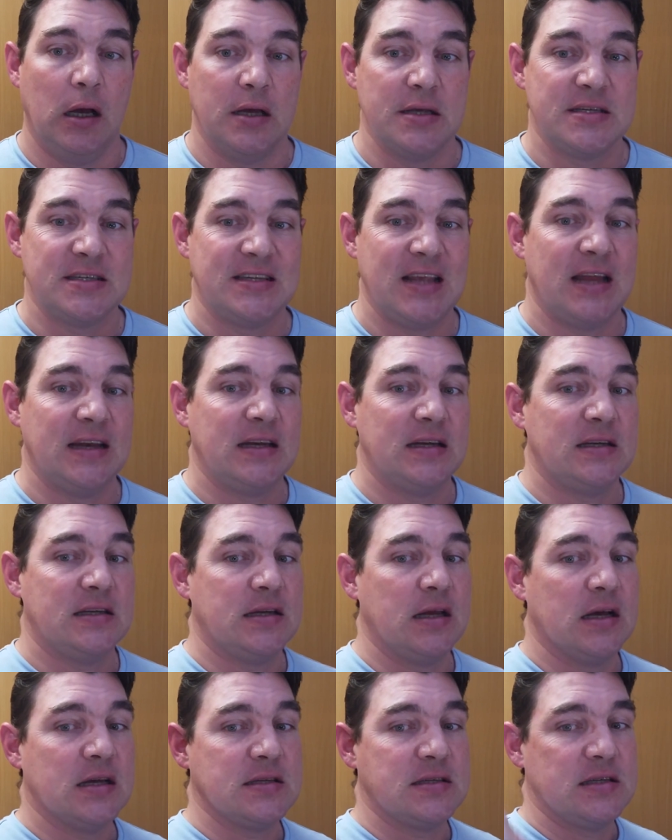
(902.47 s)
Scent
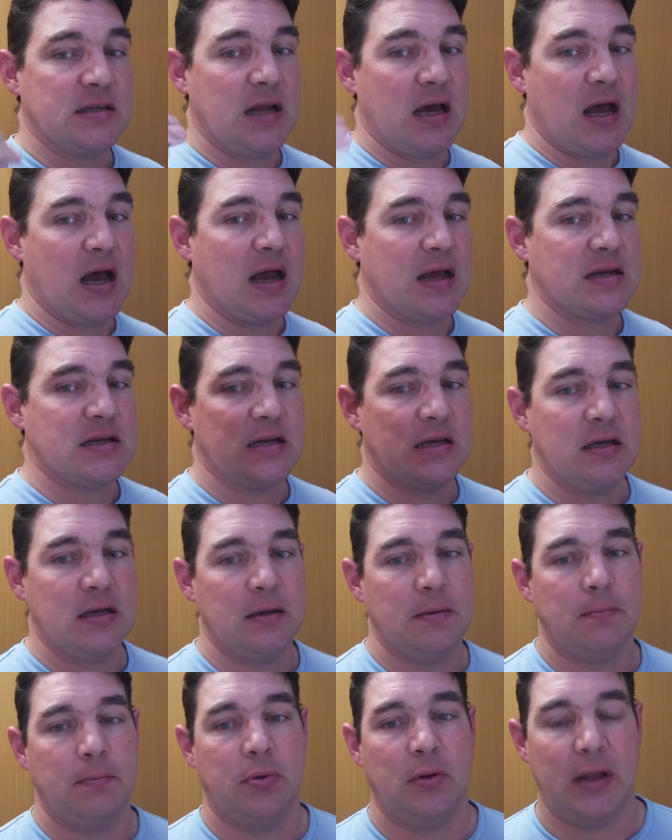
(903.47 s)
does not
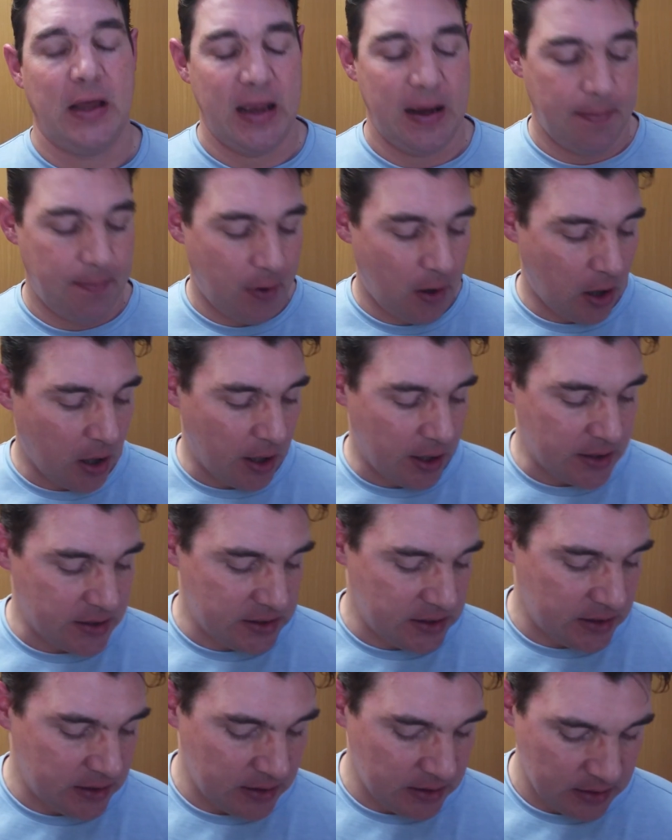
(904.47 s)
play
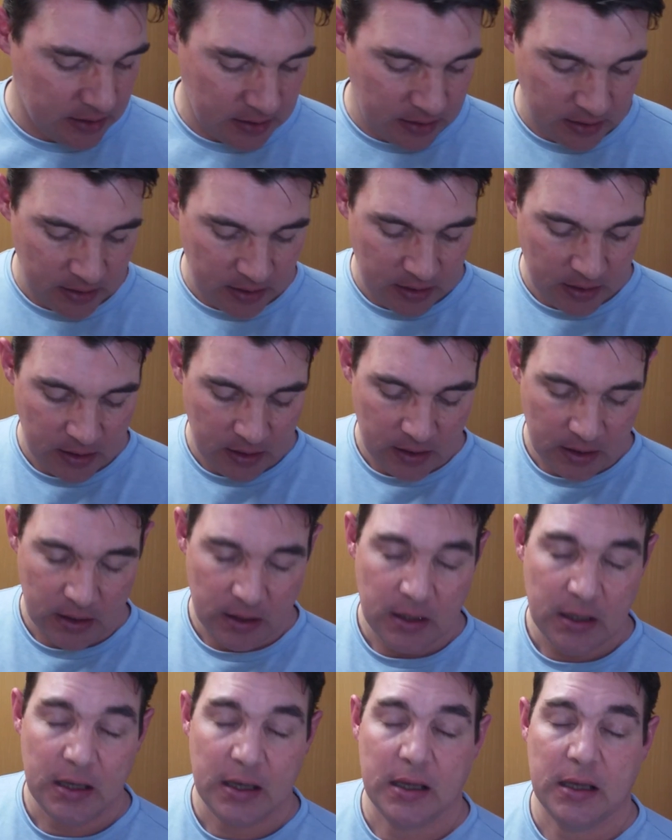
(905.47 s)
part
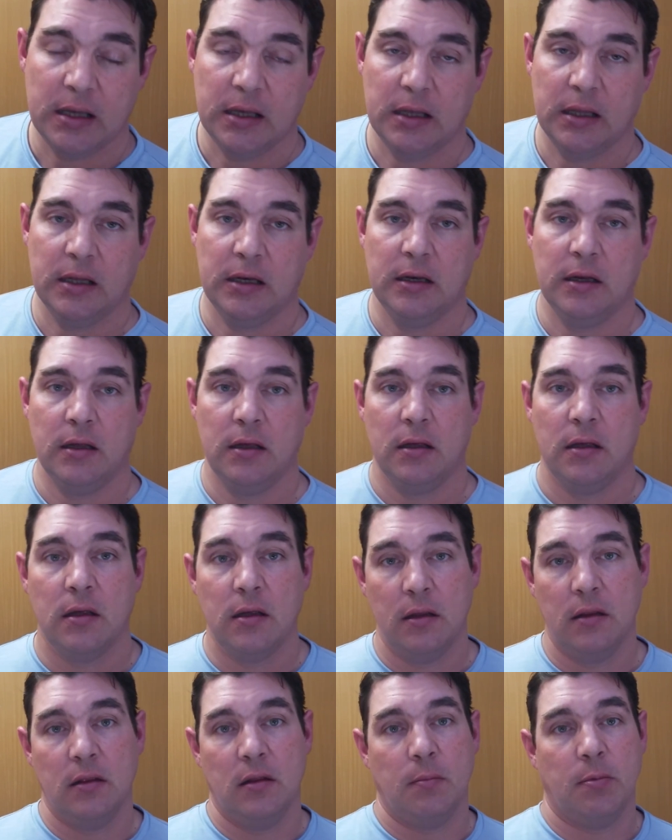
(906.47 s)
in
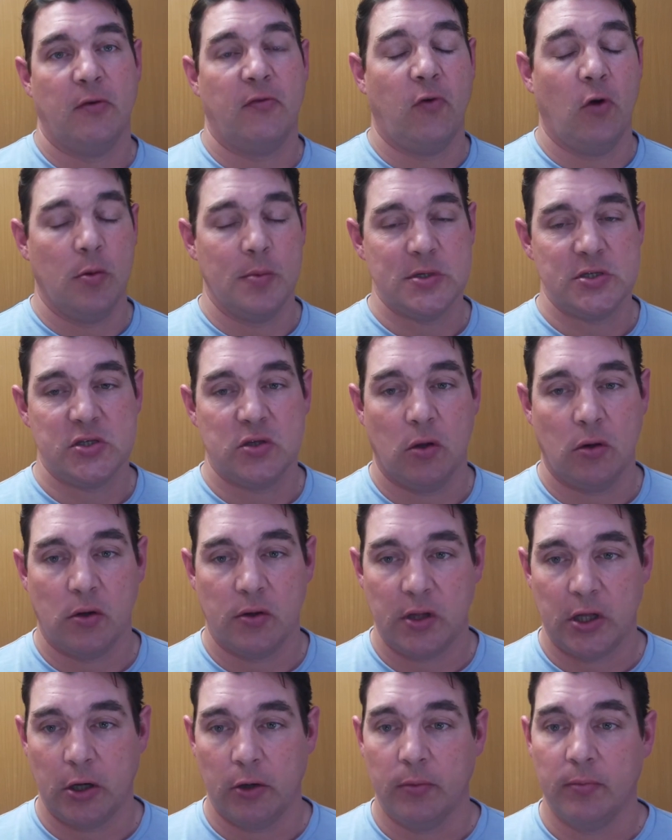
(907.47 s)
the performance
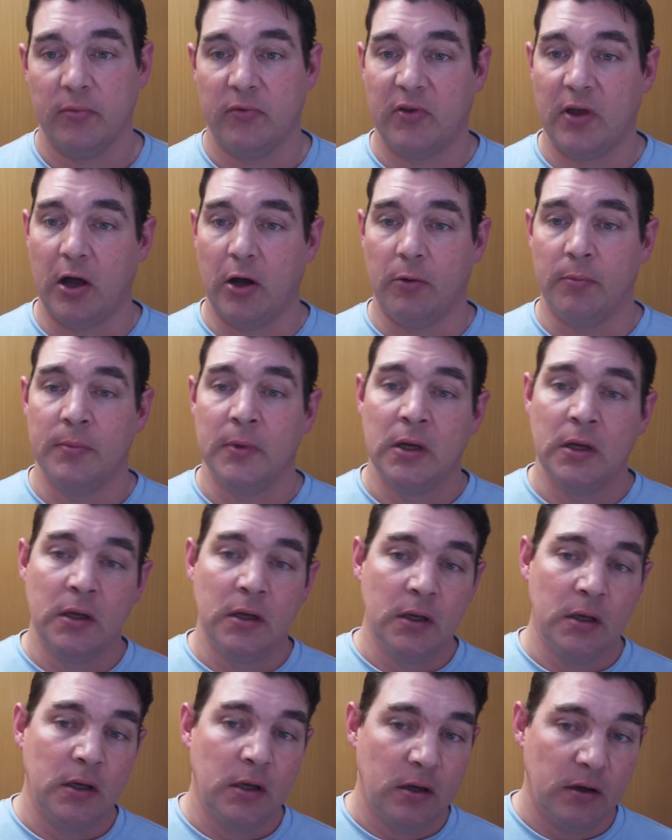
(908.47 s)
total, though. So
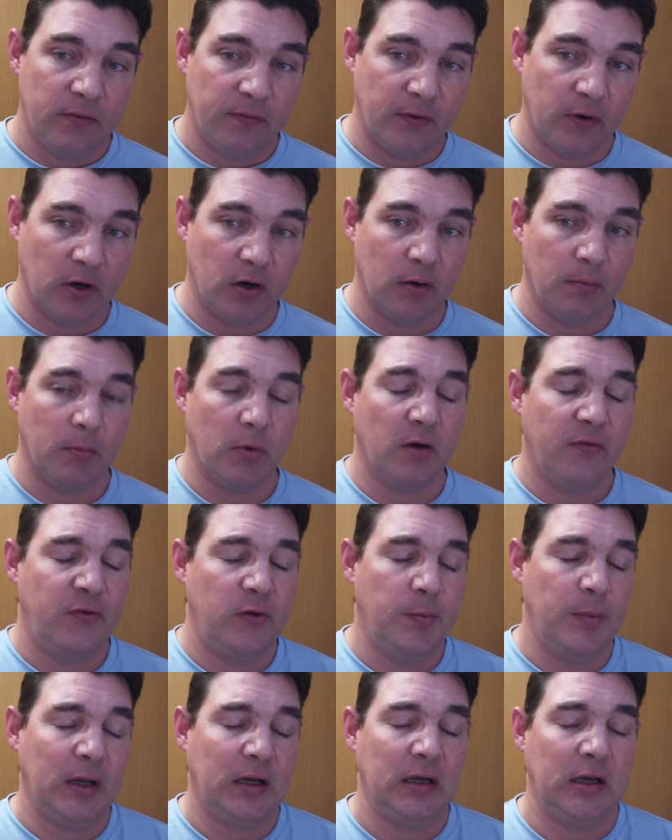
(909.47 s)
for Murphy &
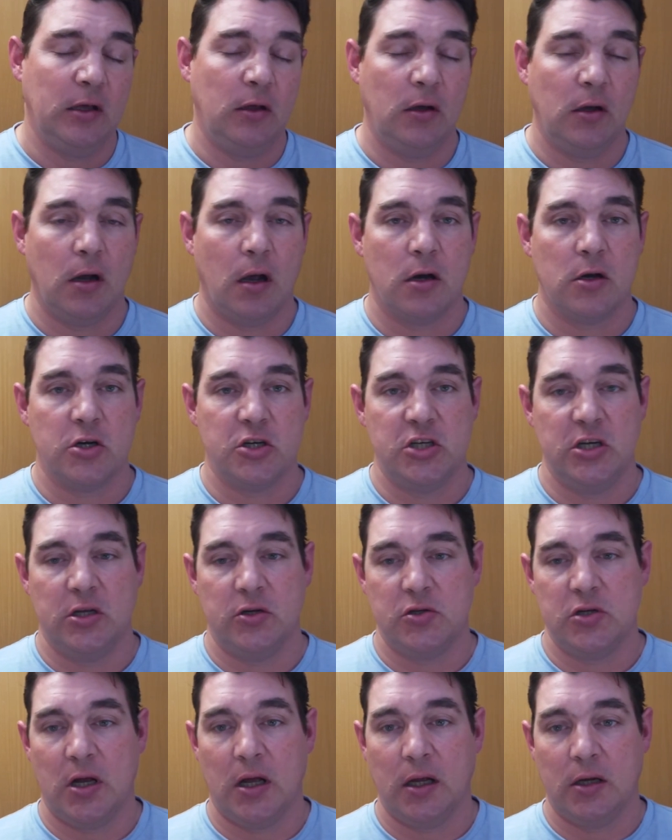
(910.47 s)
McNeil Garda
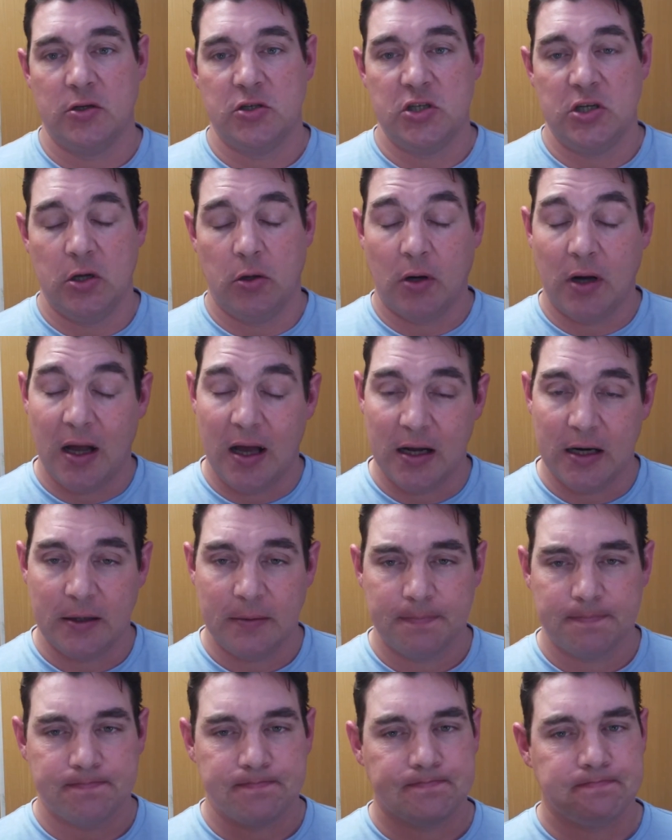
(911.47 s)
Siochana